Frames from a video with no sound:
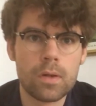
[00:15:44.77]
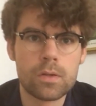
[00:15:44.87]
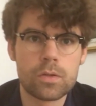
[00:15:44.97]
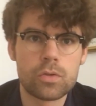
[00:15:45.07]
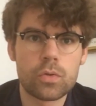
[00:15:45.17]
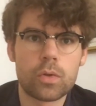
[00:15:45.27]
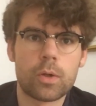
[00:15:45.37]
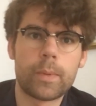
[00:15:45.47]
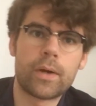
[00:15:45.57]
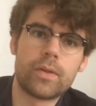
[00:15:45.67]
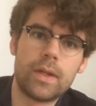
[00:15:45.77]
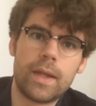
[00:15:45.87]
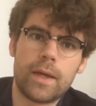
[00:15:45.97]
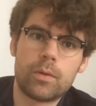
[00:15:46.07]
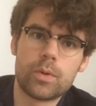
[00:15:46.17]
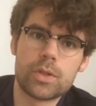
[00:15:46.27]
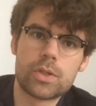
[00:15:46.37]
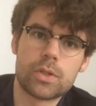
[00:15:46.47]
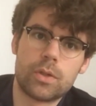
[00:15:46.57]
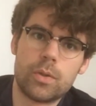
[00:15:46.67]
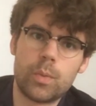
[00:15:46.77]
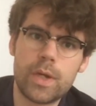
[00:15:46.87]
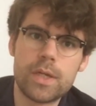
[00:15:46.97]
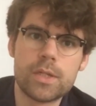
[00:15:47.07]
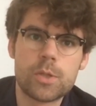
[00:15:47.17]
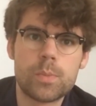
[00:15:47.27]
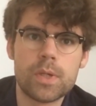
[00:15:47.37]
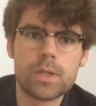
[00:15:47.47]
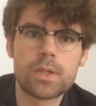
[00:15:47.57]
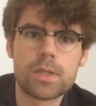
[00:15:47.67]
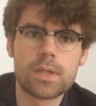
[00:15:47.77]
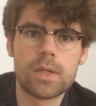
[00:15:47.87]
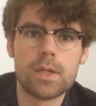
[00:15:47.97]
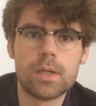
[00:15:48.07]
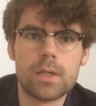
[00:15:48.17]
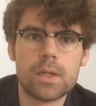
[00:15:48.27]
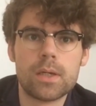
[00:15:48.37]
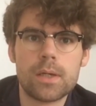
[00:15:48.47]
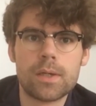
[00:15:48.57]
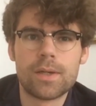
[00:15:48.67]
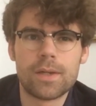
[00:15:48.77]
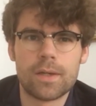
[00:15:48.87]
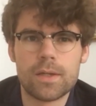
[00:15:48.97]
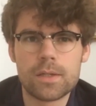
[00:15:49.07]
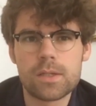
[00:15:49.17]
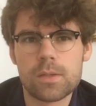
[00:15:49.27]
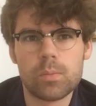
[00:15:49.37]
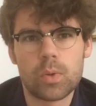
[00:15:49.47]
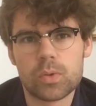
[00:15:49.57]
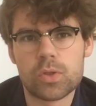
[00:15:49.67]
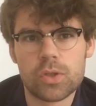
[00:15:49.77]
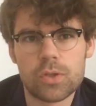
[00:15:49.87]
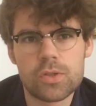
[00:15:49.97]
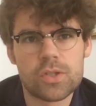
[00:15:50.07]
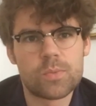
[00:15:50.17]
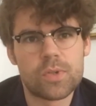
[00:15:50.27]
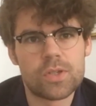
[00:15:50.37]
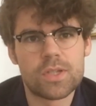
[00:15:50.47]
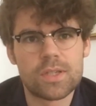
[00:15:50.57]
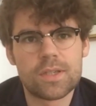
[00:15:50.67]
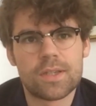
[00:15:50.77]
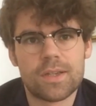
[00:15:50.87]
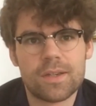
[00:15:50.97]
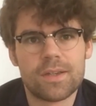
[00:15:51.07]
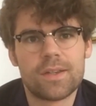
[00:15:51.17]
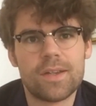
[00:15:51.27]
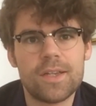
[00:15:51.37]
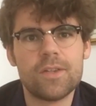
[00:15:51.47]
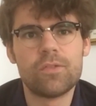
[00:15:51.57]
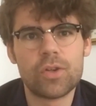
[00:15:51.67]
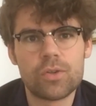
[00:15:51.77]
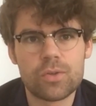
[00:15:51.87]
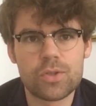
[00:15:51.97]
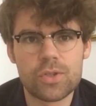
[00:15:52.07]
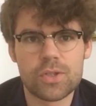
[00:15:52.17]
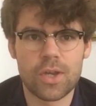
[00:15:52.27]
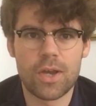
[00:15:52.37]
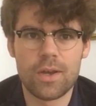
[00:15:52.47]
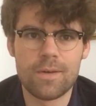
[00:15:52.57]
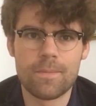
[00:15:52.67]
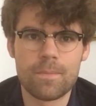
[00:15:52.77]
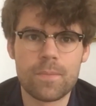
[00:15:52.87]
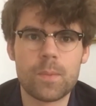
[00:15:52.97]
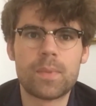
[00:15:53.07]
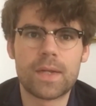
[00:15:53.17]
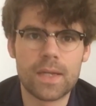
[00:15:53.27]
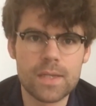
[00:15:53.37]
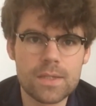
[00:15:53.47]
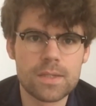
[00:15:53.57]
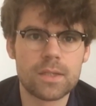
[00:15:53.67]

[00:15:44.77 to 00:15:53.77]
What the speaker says: So talking about the language or the way he speaks, it's important to notice because it evokes the place.